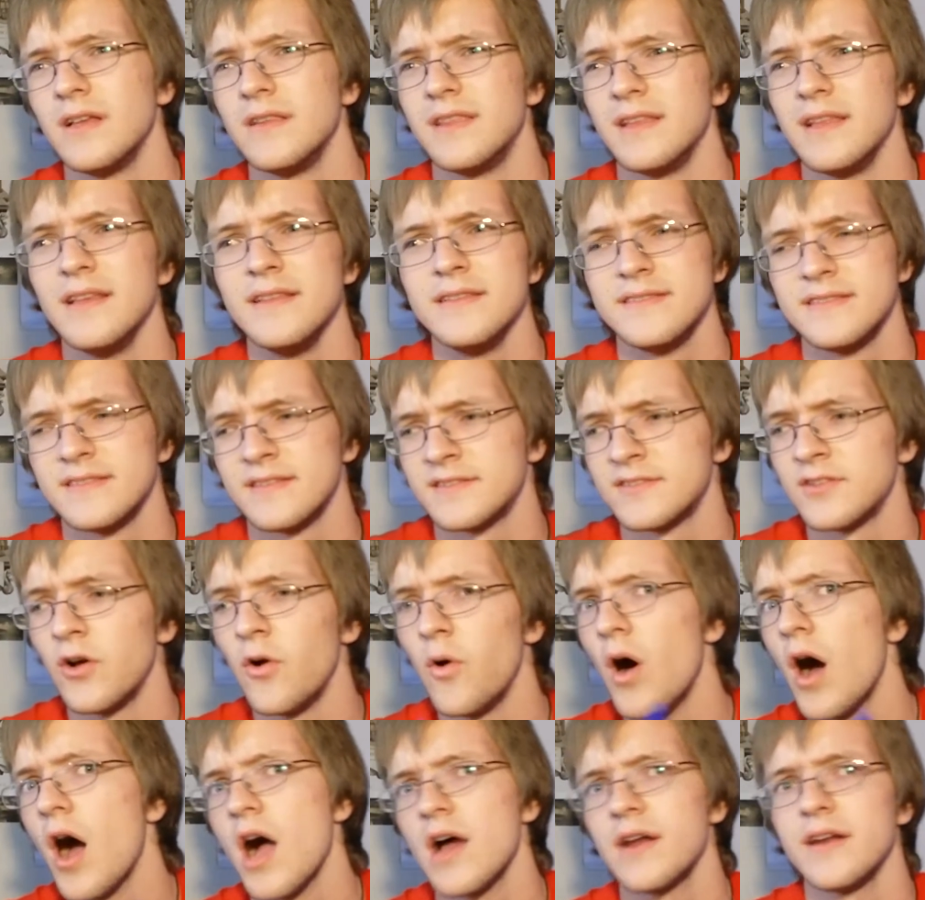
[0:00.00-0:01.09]
It's this
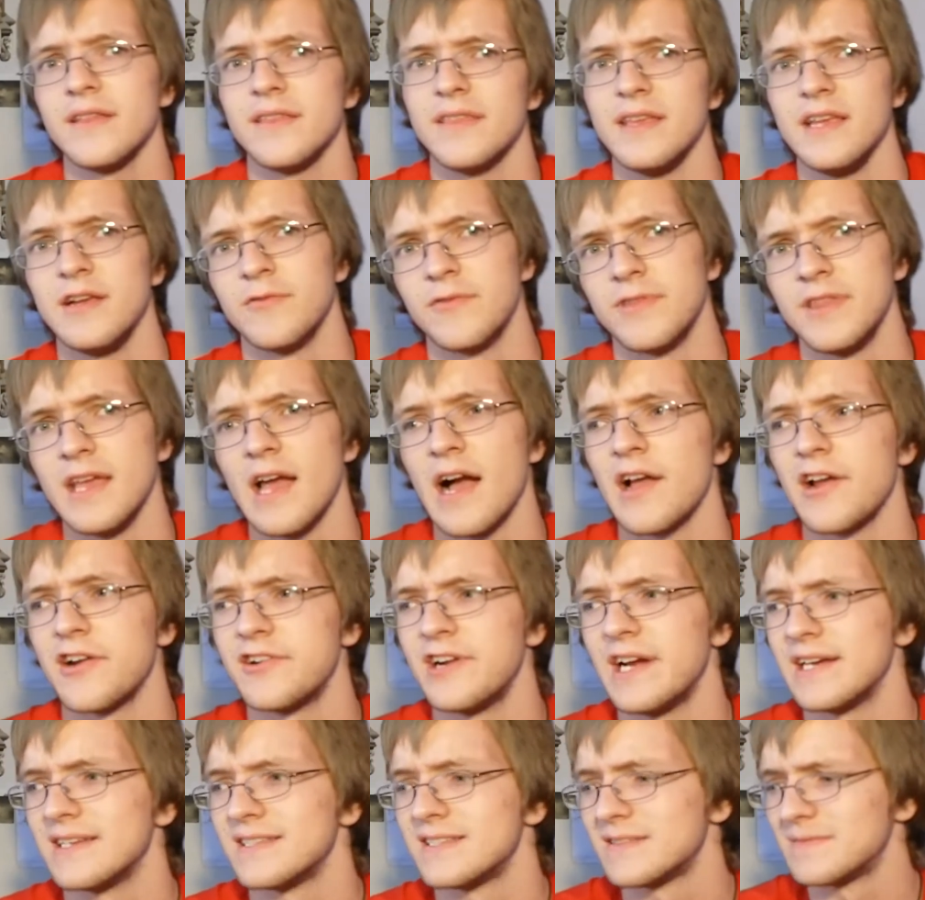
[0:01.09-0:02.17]
whole audit thing with the
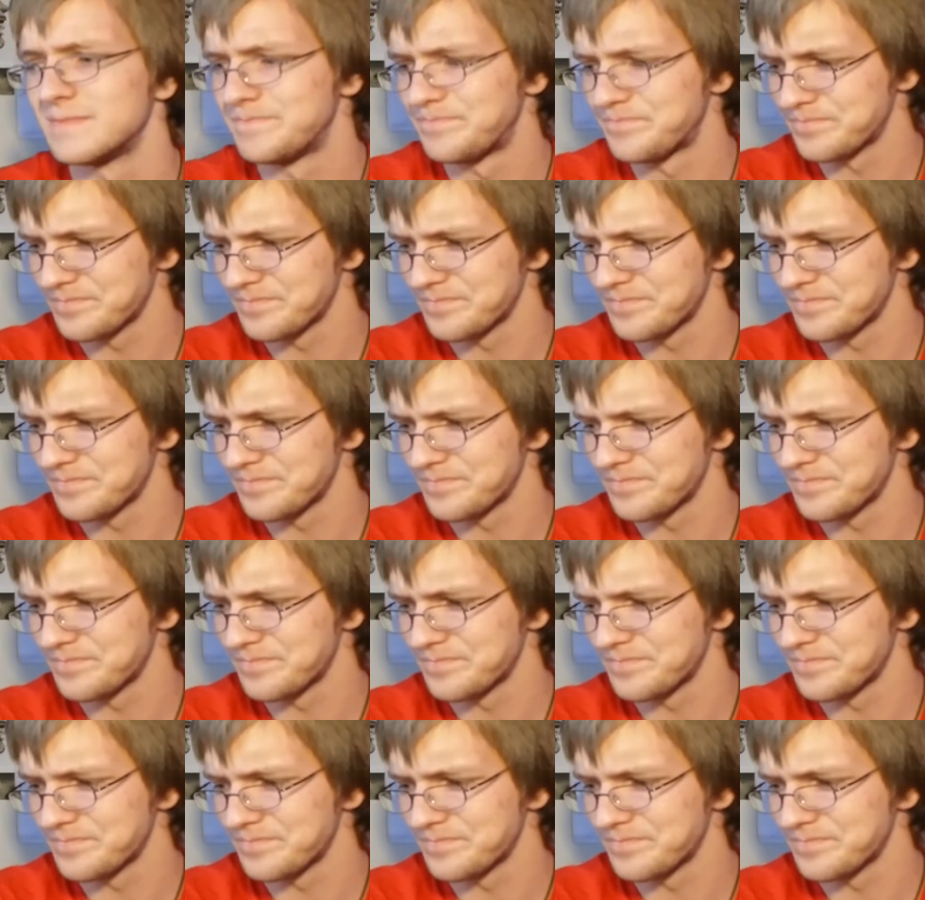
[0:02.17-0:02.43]
IRS.